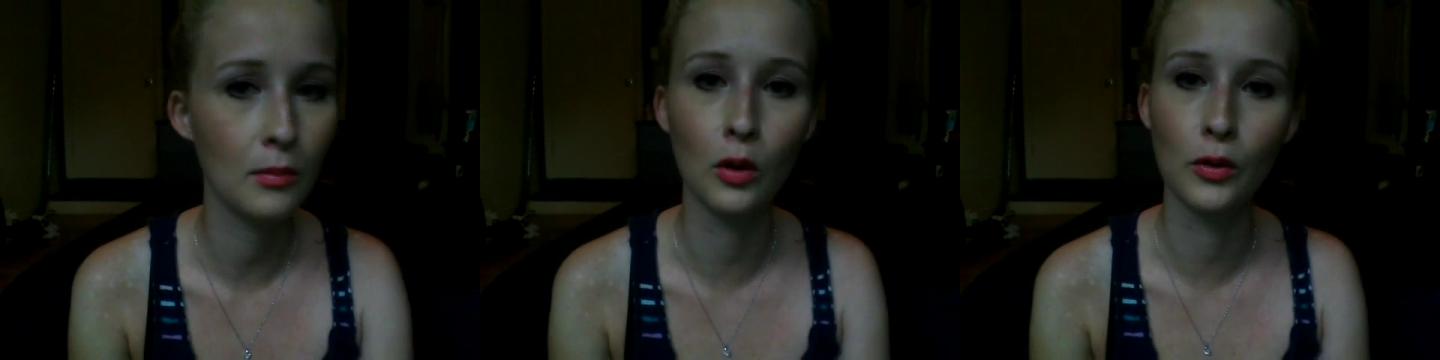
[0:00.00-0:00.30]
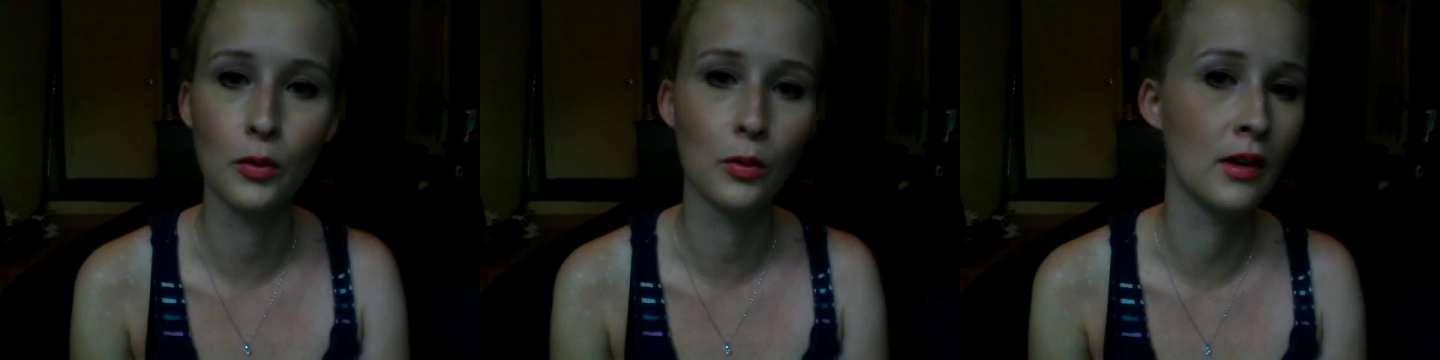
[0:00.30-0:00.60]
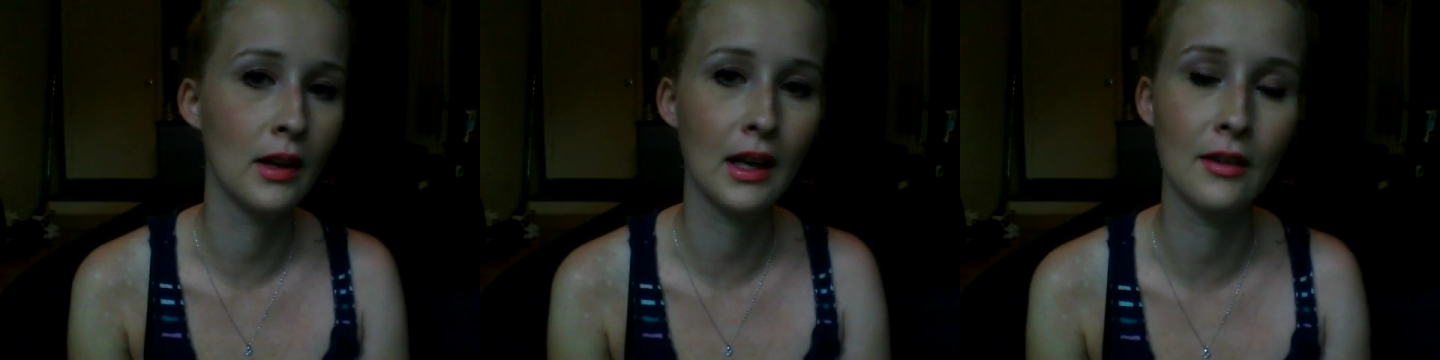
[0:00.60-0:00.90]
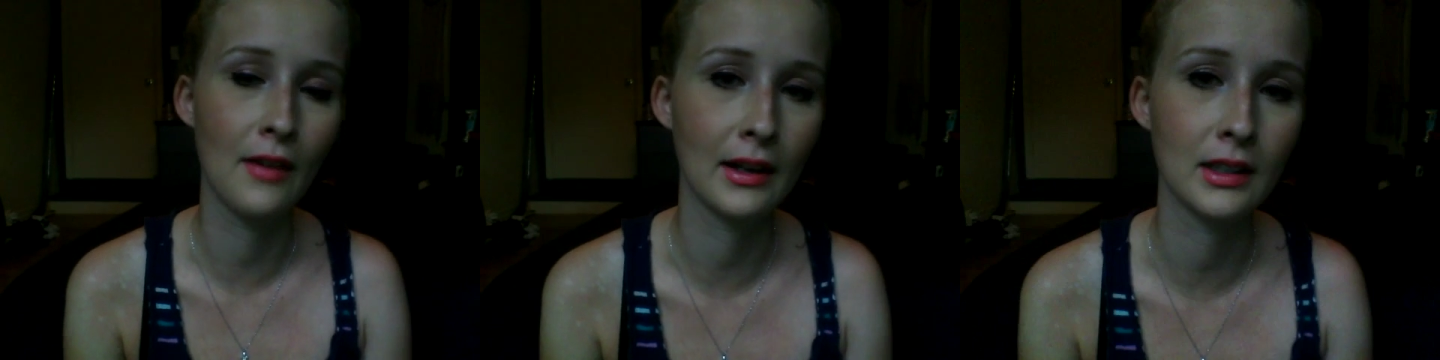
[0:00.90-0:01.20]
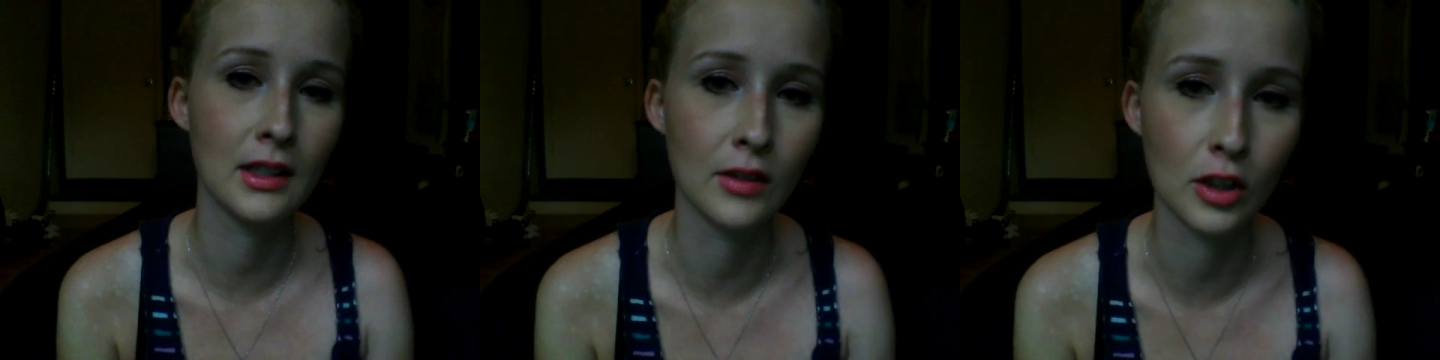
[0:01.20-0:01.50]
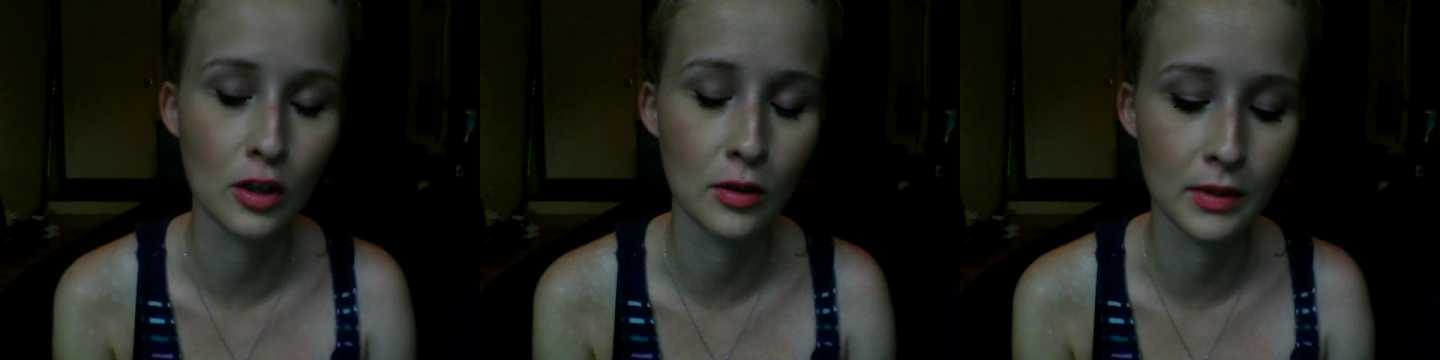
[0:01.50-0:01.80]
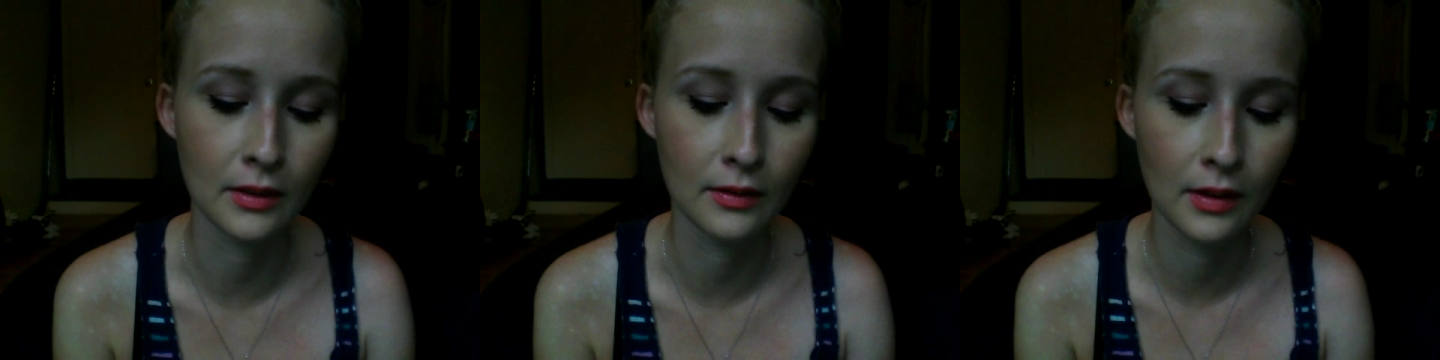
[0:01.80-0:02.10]
both were ineffective in
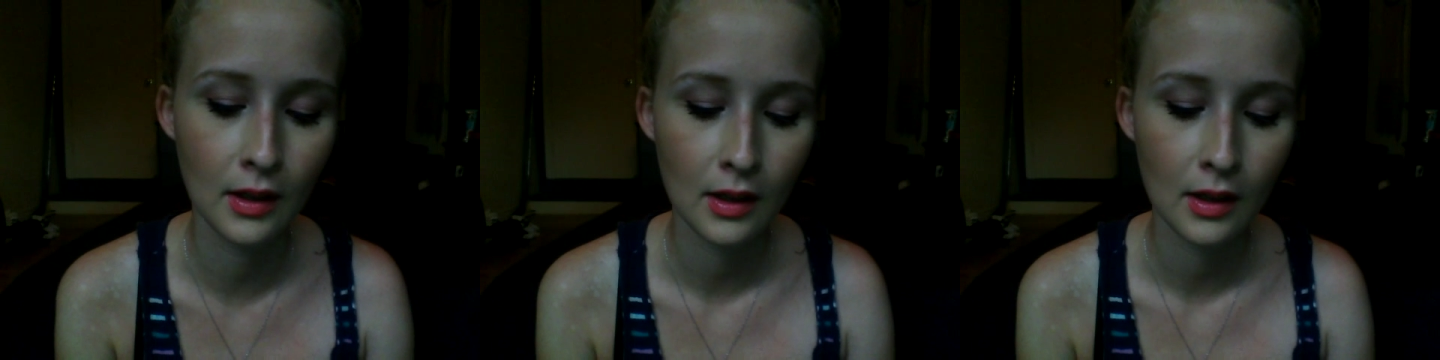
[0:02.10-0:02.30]
terms of